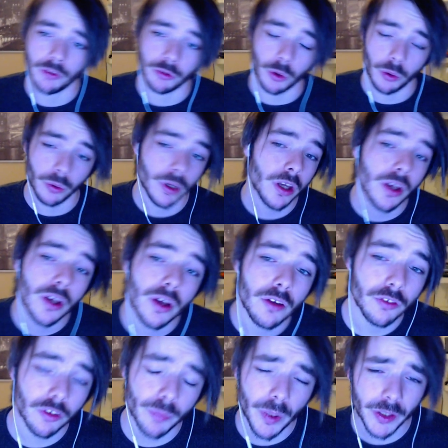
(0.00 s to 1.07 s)
So
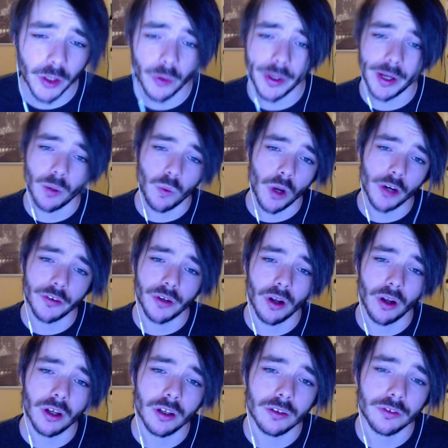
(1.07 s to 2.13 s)
just by donating
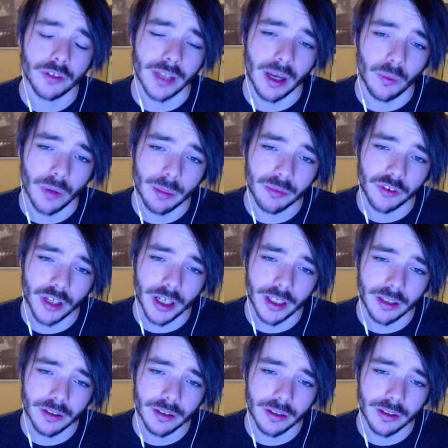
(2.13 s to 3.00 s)
$1 to that website,